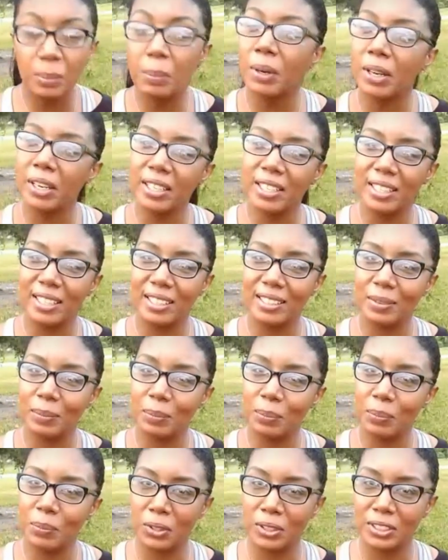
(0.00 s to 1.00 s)
it's
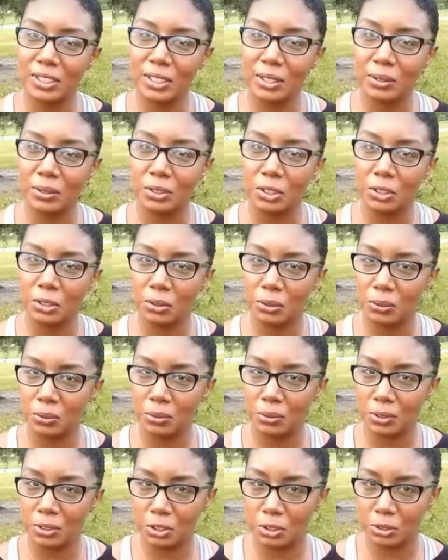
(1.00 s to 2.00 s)
marketed more so
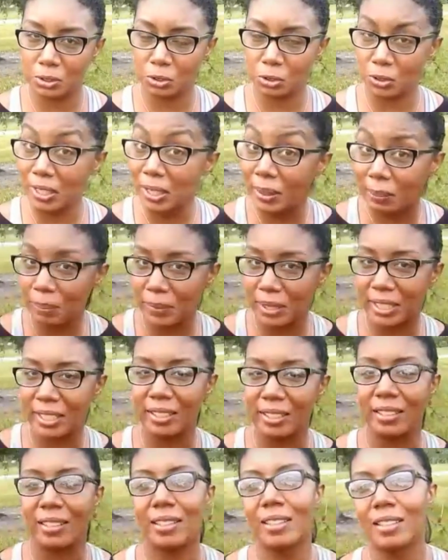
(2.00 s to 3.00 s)
to straight men
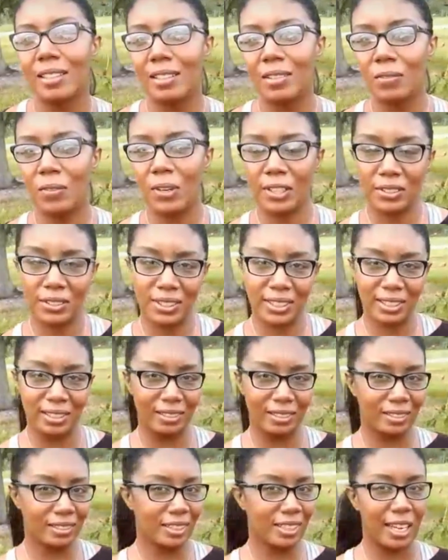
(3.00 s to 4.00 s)
rather than
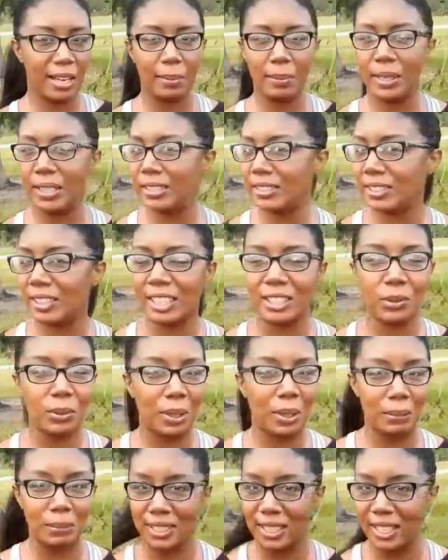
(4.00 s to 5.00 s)
gay men. So
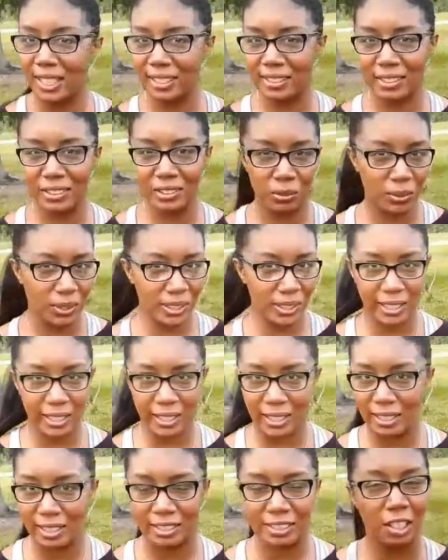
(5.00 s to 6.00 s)
that's why I'm saying
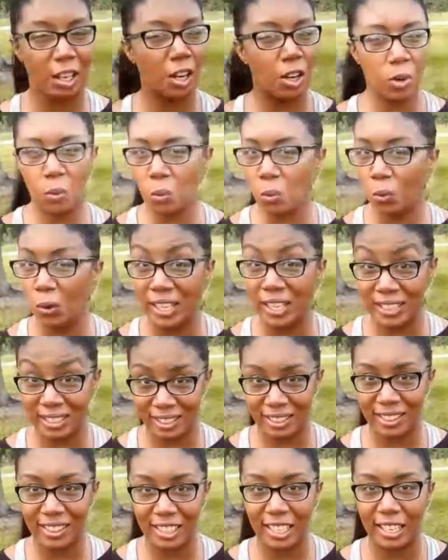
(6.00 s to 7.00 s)
it's all
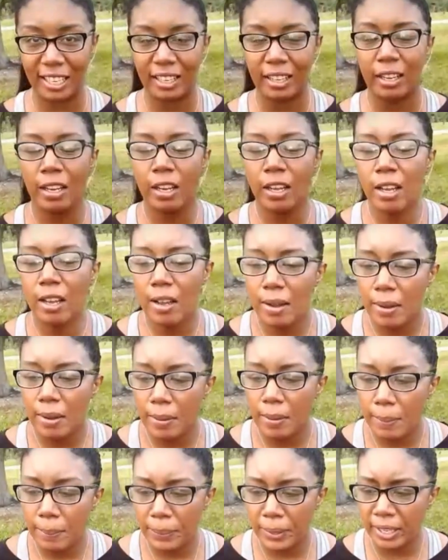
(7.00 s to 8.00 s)
one thing.
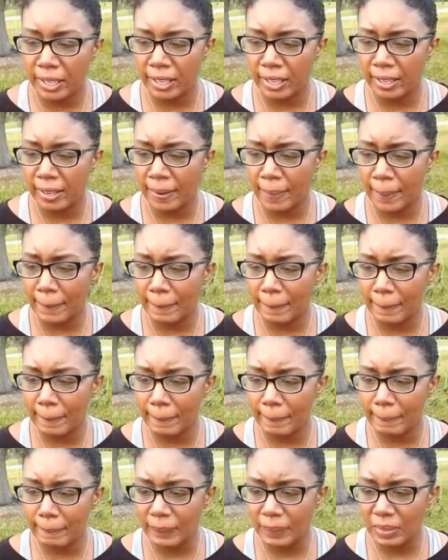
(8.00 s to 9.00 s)
But
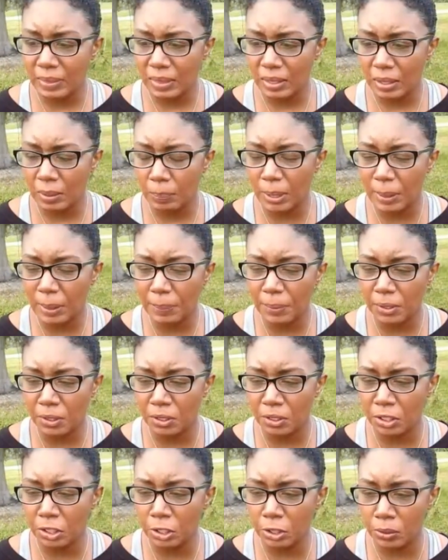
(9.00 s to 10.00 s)

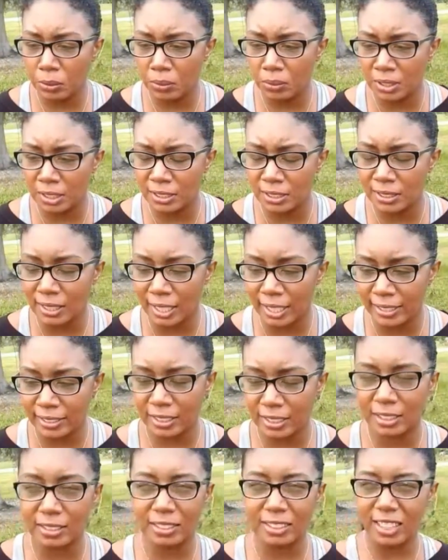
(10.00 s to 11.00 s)
people who
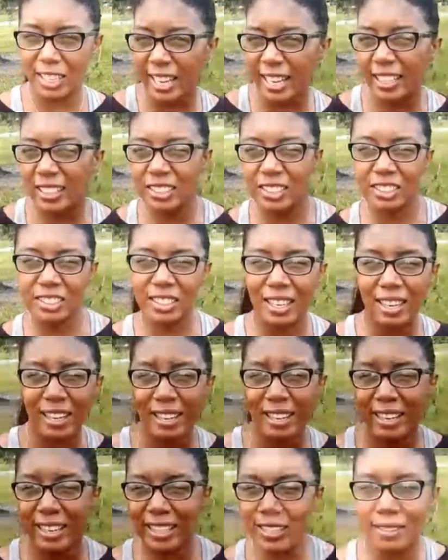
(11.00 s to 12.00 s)
decide to take a
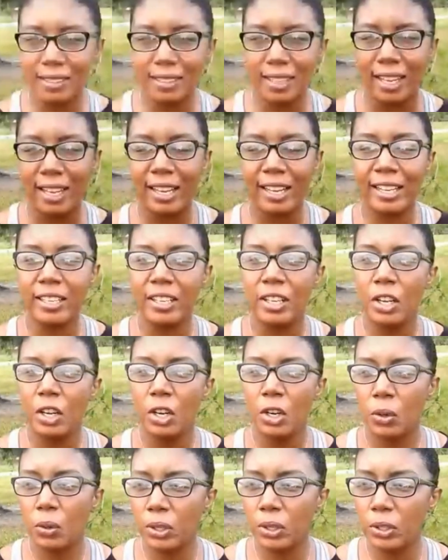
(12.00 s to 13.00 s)
side in that,
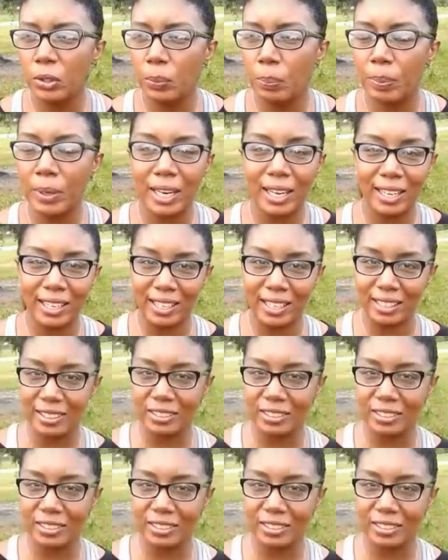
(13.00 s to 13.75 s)
or who buy